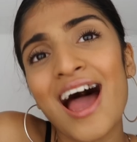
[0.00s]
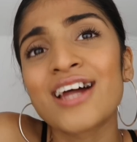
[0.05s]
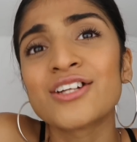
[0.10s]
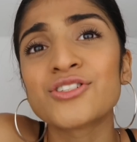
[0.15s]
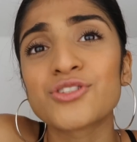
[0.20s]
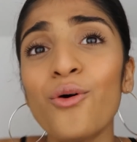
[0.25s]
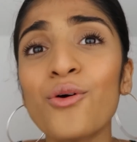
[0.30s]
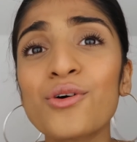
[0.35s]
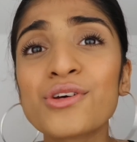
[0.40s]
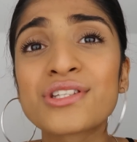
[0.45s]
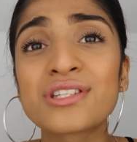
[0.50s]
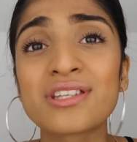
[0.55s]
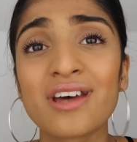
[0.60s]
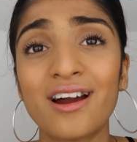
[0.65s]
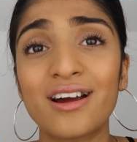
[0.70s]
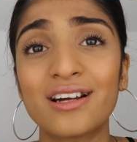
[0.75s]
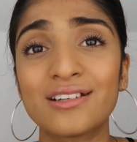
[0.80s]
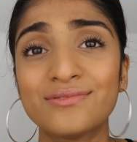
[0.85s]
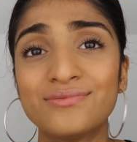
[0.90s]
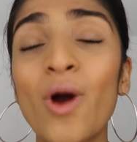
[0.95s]
And
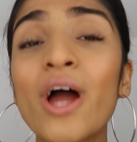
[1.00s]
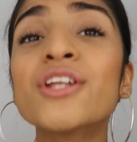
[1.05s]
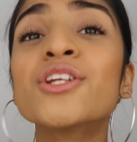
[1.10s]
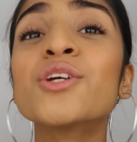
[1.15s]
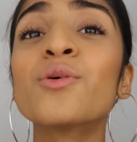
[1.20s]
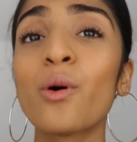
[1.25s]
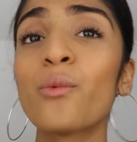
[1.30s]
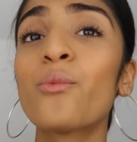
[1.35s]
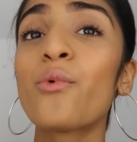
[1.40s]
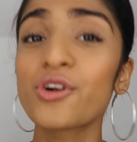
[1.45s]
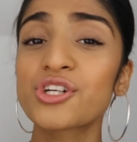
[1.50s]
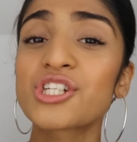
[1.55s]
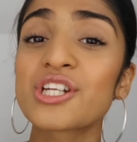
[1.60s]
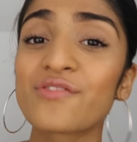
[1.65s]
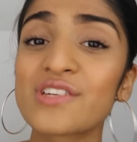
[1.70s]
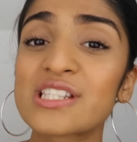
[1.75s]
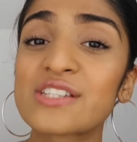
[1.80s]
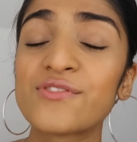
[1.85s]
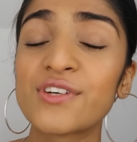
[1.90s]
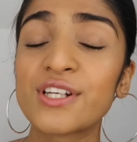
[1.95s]
also, when you are
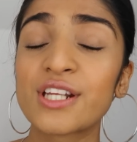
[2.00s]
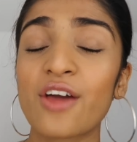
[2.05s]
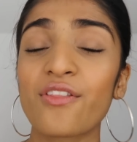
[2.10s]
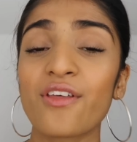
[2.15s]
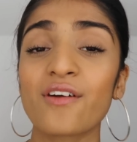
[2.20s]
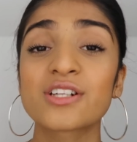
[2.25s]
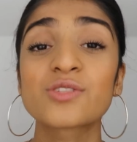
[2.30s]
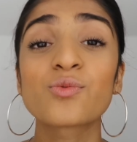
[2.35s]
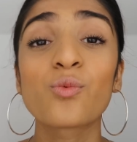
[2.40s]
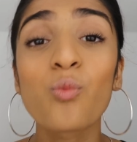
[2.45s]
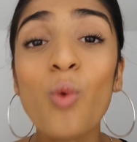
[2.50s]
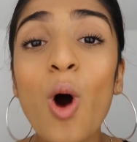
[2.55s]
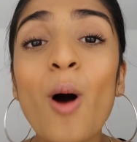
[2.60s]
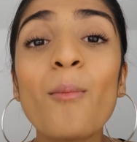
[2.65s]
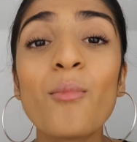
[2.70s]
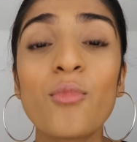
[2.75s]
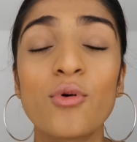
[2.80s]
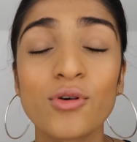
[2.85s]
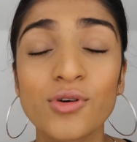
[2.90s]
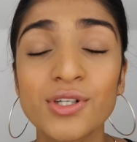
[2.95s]
watching this video, there is
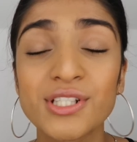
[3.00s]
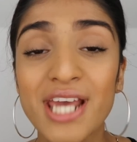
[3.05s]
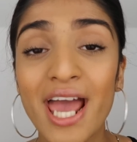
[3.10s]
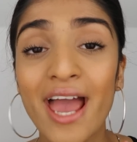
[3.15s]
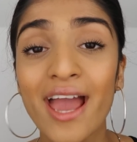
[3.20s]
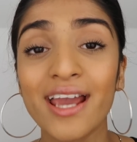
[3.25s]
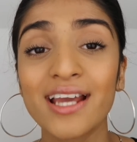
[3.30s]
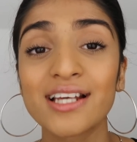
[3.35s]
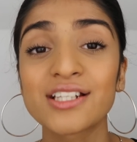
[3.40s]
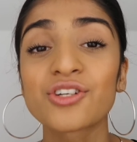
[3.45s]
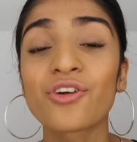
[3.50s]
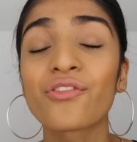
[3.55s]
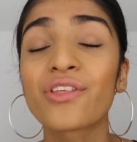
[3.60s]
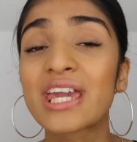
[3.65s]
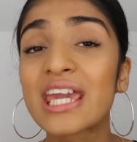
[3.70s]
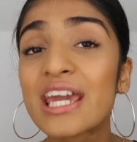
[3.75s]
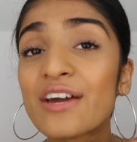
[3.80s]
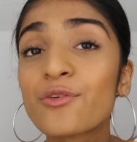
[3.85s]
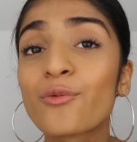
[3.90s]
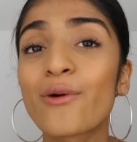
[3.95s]
one more day till
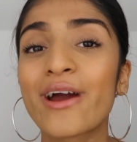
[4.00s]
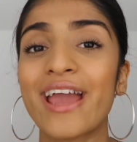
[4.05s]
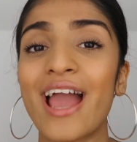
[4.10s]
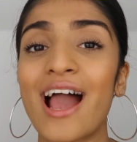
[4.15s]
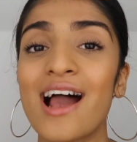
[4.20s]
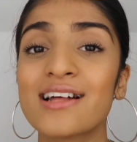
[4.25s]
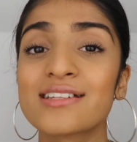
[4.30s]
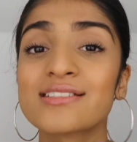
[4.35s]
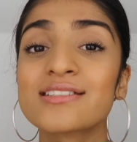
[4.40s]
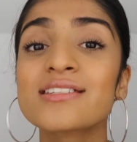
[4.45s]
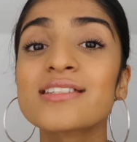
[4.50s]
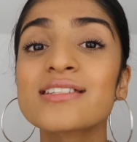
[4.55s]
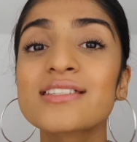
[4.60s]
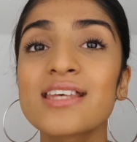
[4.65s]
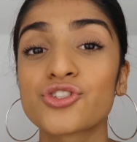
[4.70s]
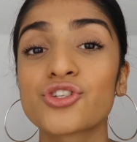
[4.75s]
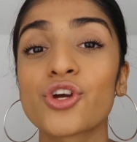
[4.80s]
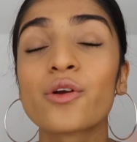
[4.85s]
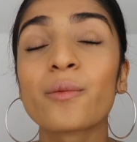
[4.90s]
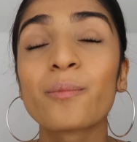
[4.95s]
the giveaway
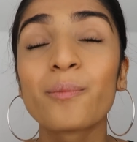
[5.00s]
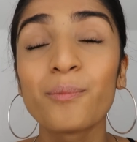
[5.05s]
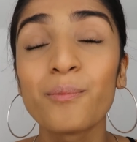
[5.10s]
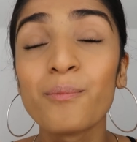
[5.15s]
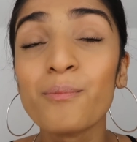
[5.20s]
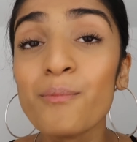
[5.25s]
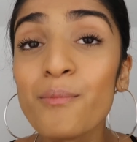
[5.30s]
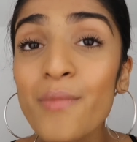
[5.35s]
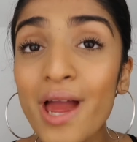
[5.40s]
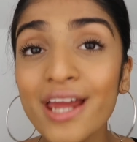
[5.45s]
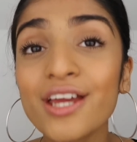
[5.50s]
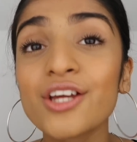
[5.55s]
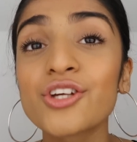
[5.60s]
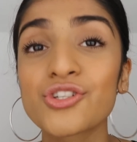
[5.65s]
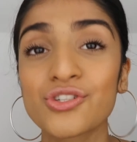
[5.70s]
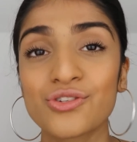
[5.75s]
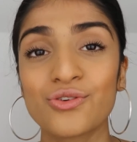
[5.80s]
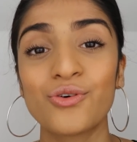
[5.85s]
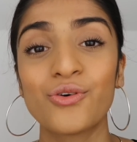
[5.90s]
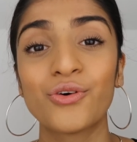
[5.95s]
ends, so make
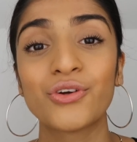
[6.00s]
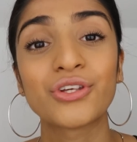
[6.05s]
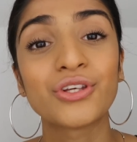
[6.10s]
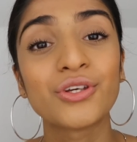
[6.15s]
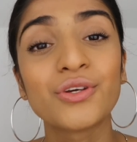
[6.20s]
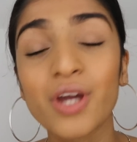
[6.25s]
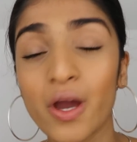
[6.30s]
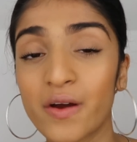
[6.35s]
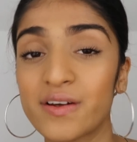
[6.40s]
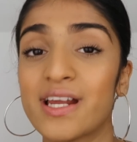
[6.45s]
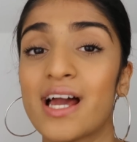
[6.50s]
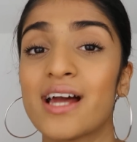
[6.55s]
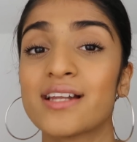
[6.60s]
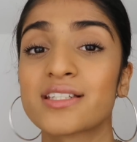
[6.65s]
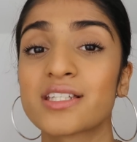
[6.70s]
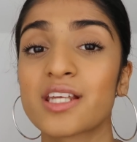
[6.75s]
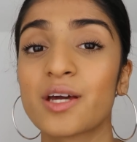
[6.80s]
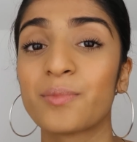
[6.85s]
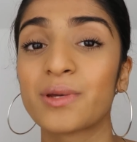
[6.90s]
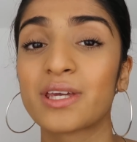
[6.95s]
sure you go and
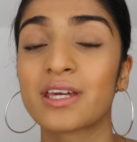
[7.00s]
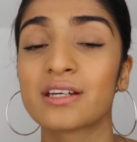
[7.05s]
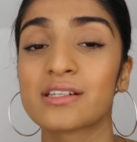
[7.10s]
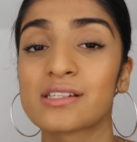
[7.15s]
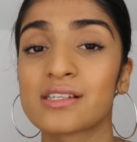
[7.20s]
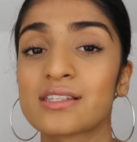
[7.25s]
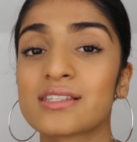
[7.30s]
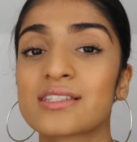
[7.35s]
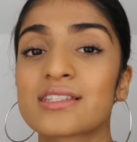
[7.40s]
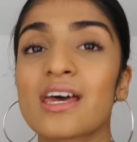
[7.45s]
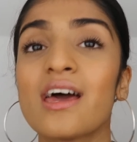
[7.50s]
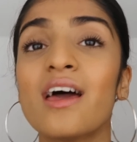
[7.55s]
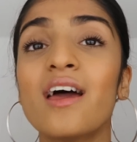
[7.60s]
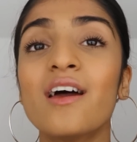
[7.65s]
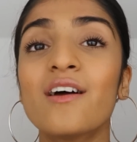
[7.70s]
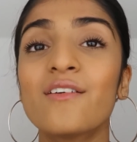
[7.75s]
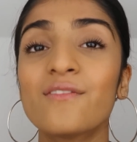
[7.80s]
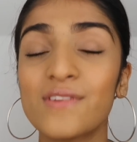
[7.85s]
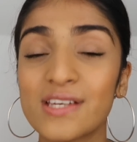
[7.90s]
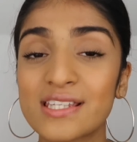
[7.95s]
enter, because
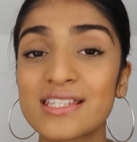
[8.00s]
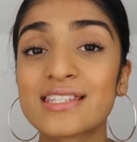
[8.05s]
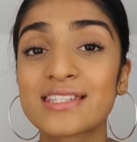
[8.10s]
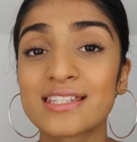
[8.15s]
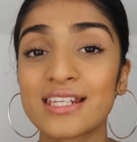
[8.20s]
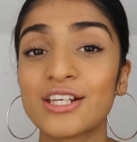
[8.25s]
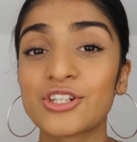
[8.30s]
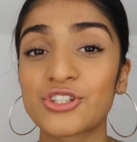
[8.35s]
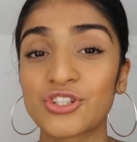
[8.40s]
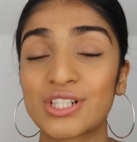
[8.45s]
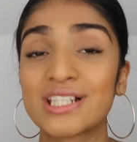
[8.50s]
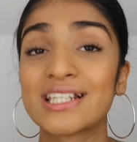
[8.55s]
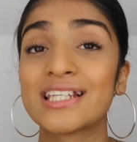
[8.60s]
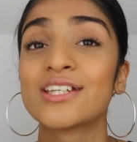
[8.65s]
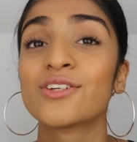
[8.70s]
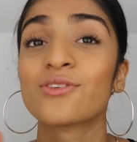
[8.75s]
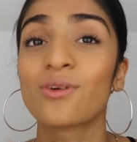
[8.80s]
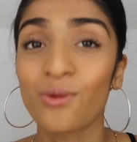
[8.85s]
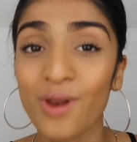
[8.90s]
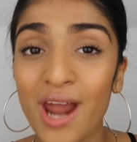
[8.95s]
this is
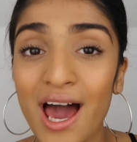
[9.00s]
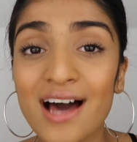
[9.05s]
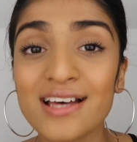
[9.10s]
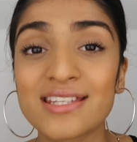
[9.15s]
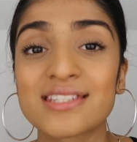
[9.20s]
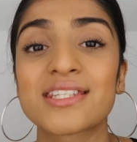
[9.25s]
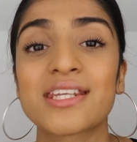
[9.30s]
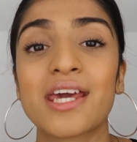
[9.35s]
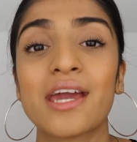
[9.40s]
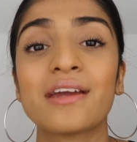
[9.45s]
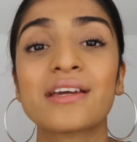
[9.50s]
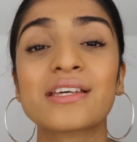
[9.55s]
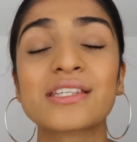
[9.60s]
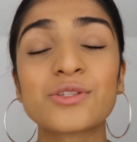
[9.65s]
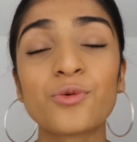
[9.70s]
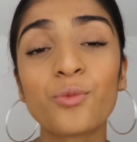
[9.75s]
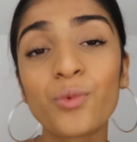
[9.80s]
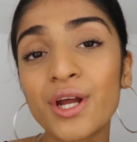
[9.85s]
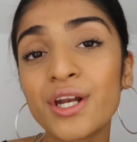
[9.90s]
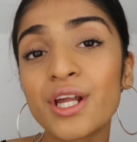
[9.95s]
literally your last day,
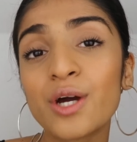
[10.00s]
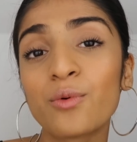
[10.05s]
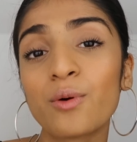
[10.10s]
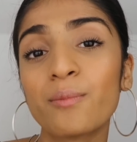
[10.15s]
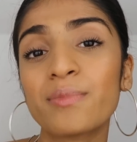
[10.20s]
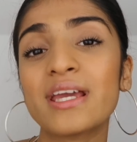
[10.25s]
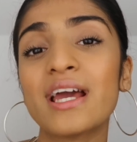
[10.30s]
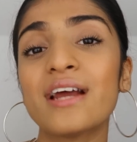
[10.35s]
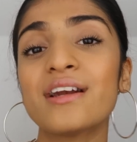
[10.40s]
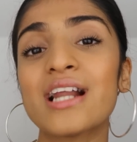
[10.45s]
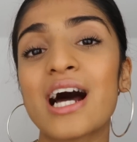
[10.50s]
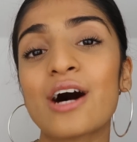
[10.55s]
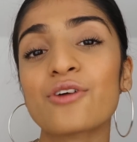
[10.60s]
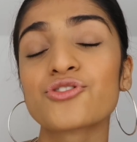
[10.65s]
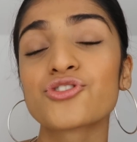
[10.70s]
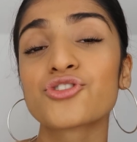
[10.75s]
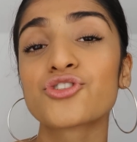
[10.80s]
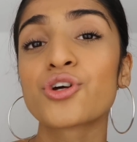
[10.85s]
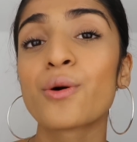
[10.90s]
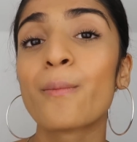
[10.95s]
because the winner will be
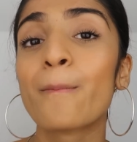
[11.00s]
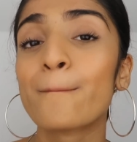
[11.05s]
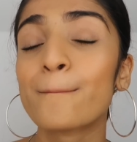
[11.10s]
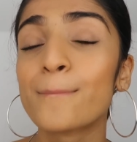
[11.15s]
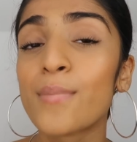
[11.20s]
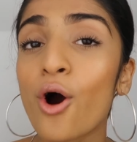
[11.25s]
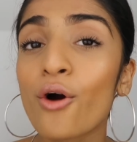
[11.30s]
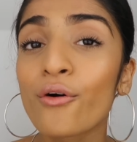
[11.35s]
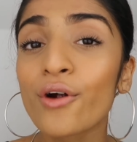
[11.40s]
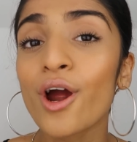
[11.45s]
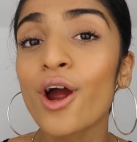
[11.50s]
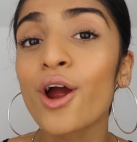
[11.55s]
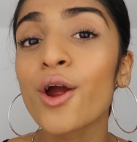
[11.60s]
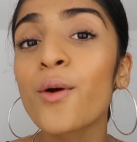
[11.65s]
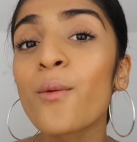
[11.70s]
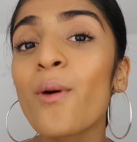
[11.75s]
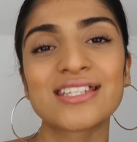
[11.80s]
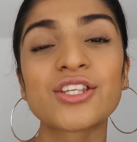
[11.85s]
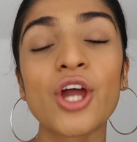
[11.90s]
announced tomorrow.